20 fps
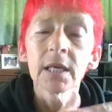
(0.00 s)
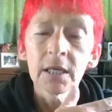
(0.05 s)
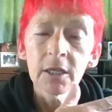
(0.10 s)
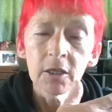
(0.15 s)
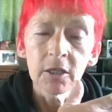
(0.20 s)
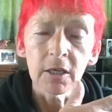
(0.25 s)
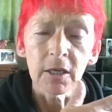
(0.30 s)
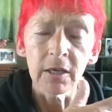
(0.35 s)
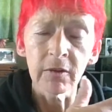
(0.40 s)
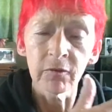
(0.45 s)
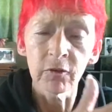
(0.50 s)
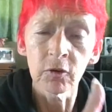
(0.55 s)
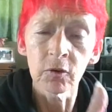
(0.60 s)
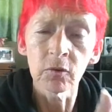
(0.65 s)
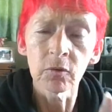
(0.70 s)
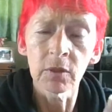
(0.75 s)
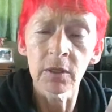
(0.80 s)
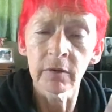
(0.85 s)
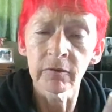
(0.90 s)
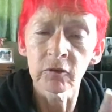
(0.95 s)
If
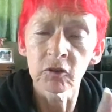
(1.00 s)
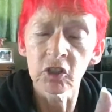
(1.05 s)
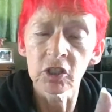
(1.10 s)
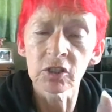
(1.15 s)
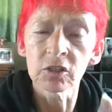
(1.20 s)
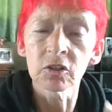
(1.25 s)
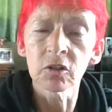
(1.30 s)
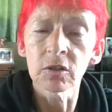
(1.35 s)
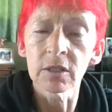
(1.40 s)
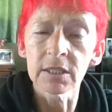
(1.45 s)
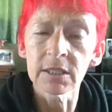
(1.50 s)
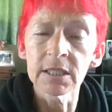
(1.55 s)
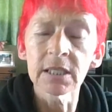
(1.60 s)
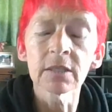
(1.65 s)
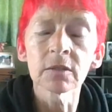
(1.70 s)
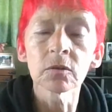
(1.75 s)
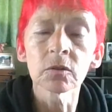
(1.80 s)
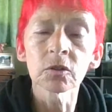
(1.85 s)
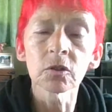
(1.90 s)
you have just got a single